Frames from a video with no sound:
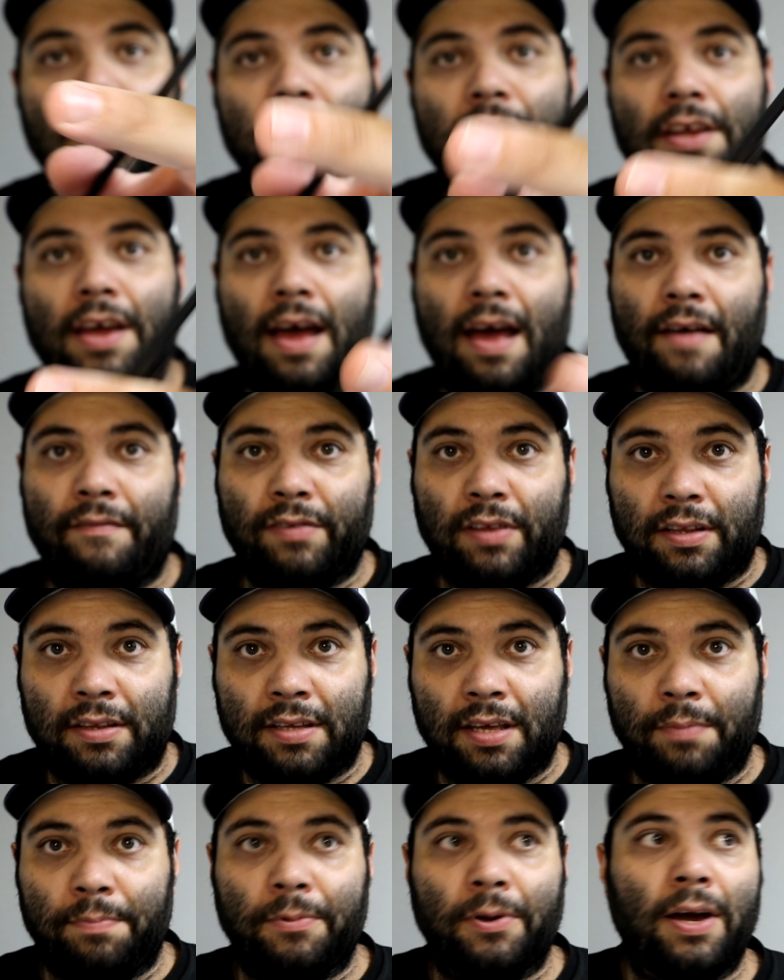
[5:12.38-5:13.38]
then you have the
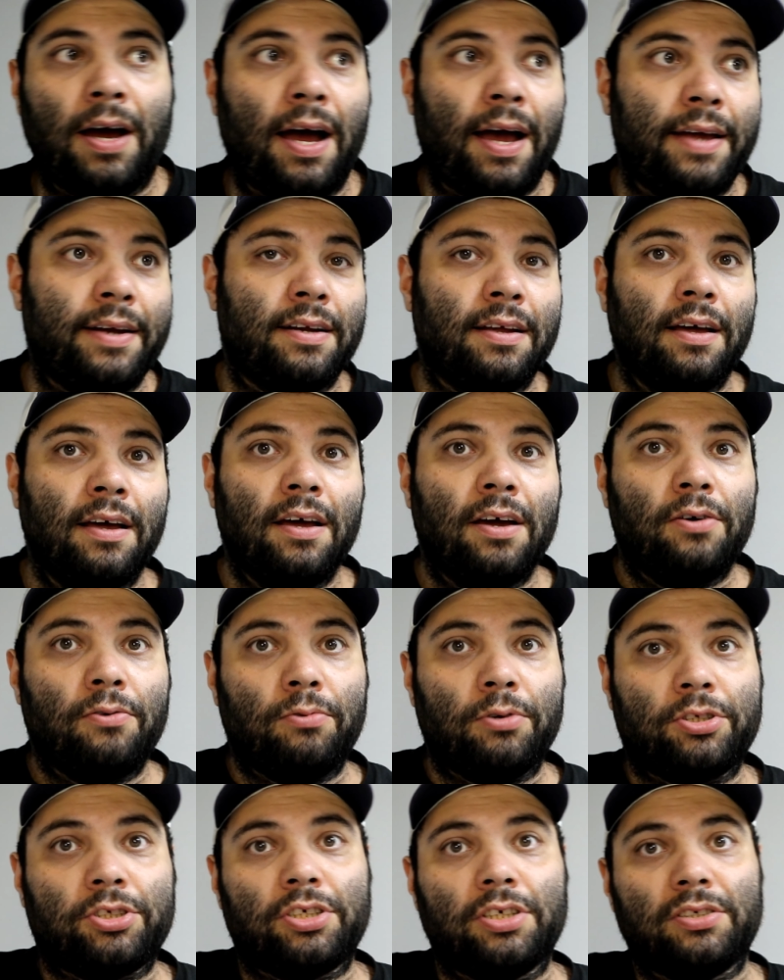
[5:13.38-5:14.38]
tip guide,
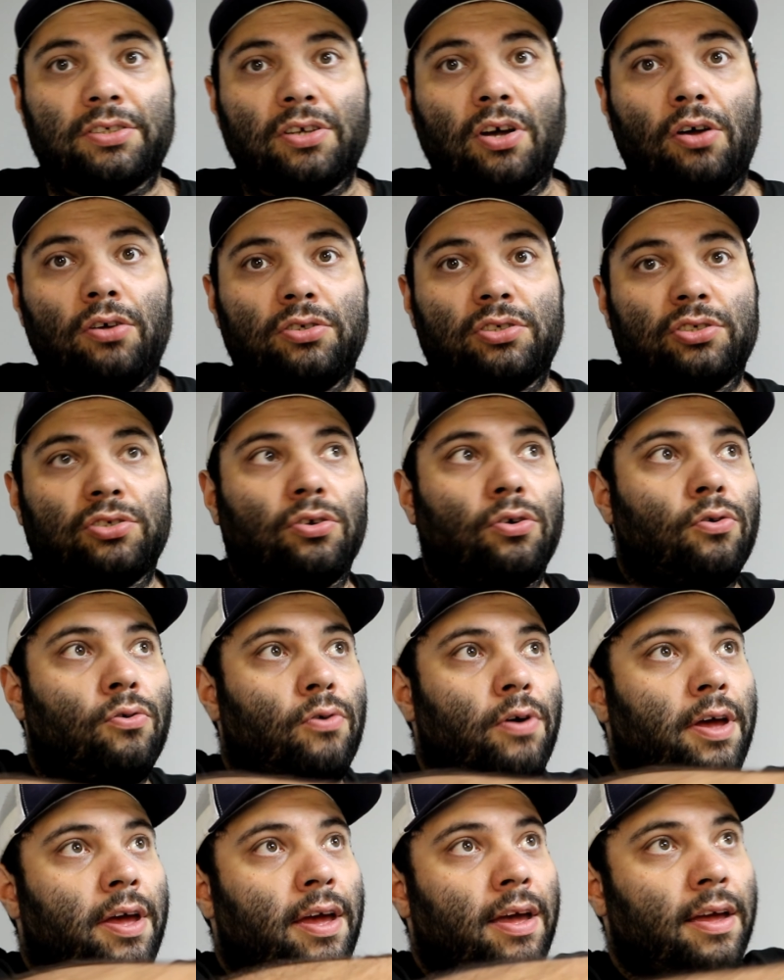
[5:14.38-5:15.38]
which is also
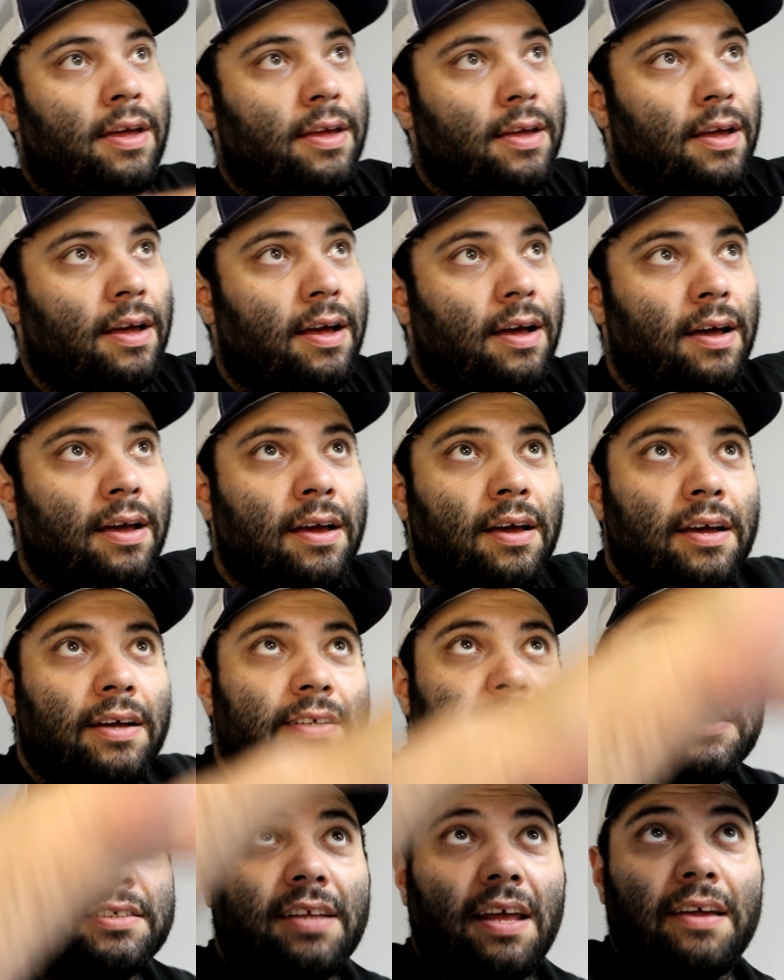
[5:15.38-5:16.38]
a
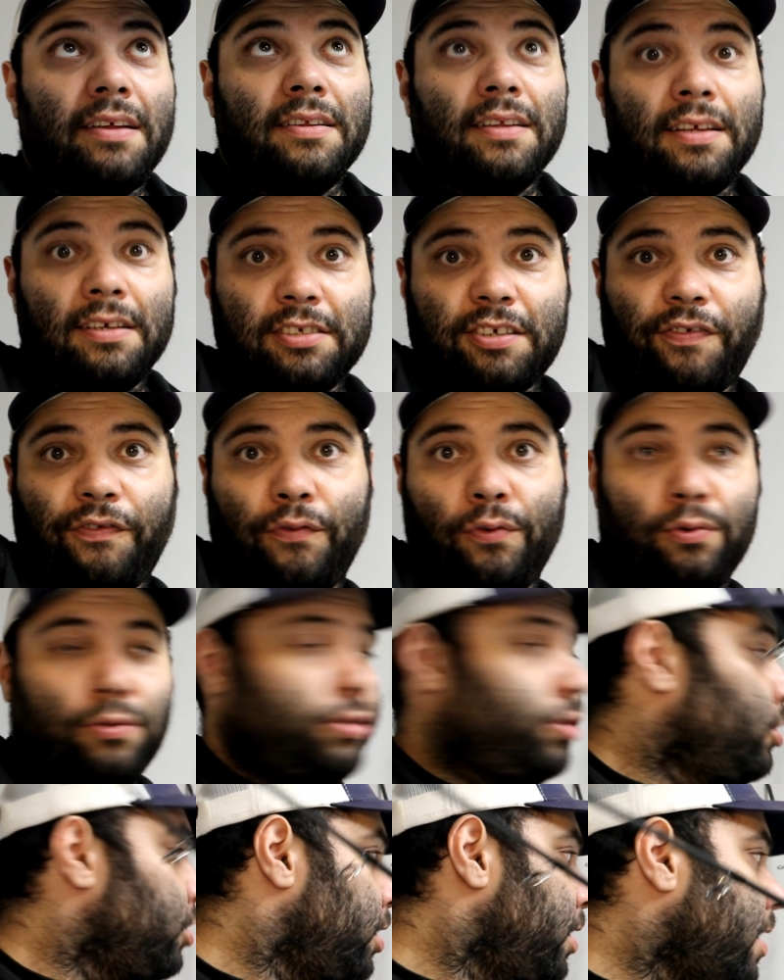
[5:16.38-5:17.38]
stainless
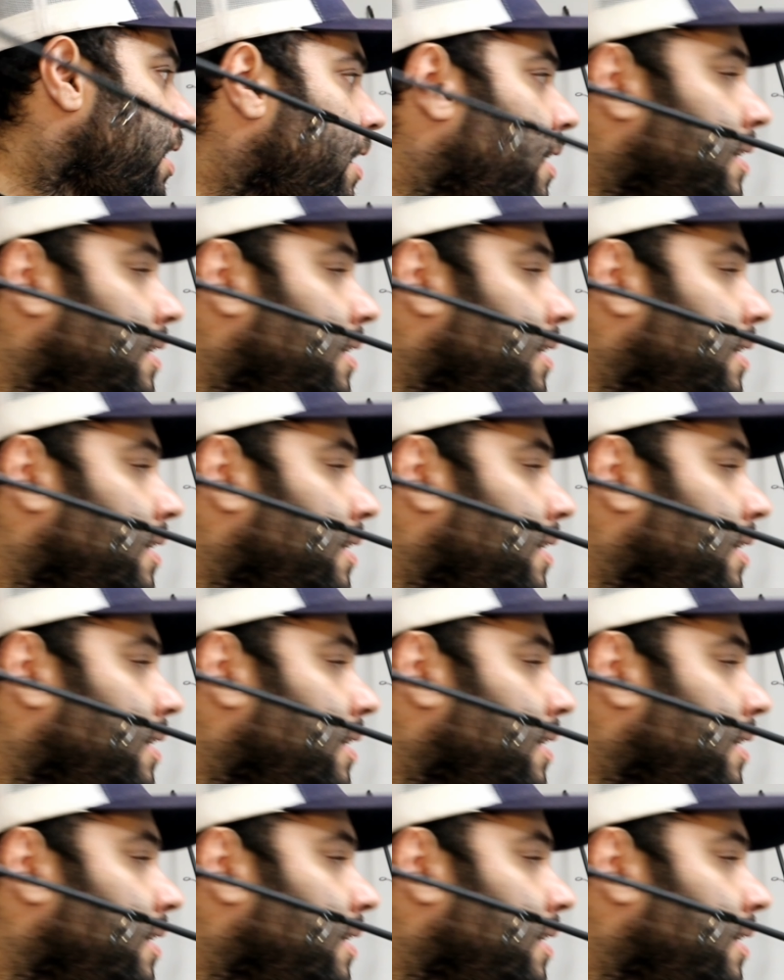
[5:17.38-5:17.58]
Fuji